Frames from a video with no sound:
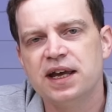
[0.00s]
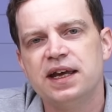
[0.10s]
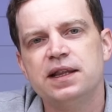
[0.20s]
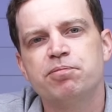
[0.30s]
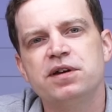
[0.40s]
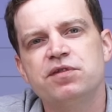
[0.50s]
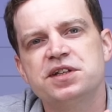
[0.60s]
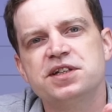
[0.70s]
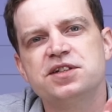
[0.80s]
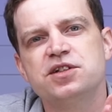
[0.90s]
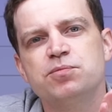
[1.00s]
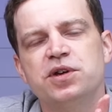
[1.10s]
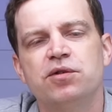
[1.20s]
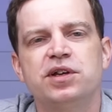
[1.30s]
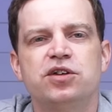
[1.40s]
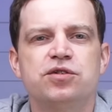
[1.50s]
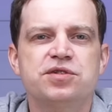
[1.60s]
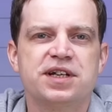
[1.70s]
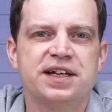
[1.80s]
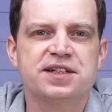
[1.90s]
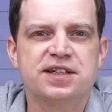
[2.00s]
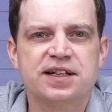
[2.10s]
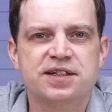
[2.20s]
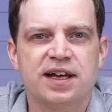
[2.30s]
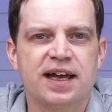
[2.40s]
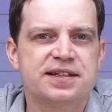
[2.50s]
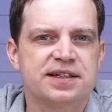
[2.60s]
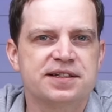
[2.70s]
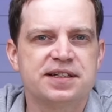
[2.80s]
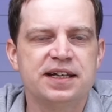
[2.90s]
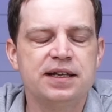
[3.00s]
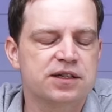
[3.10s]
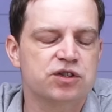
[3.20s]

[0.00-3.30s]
In the previous system we only used a SATA SSD.